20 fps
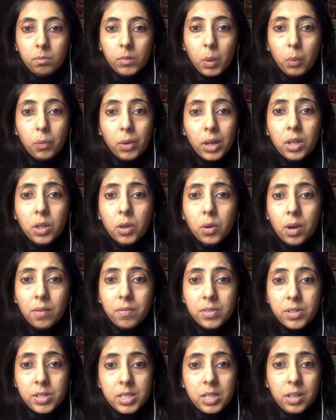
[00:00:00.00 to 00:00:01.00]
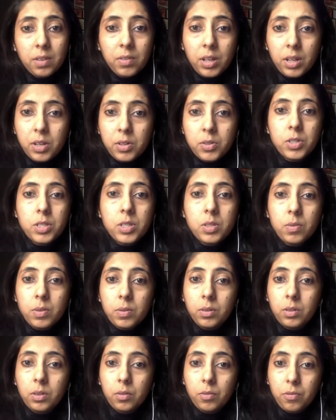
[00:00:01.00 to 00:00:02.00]
when you have received an interest
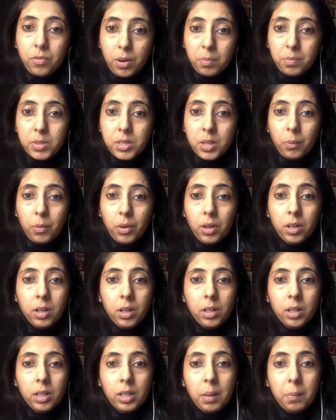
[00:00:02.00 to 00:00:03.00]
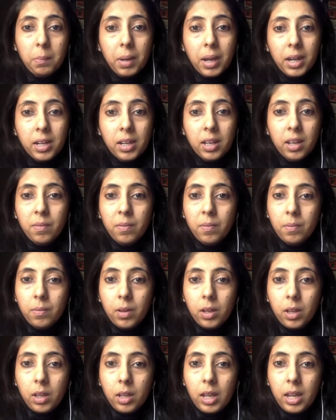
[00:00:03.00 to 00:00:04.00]
from someone, they might have
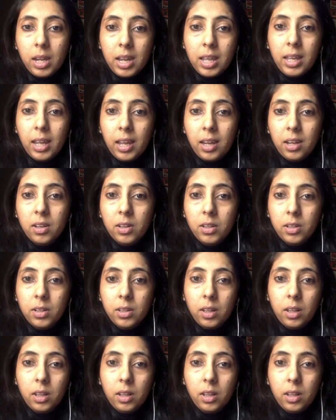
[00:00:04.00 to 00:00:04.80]
indicated,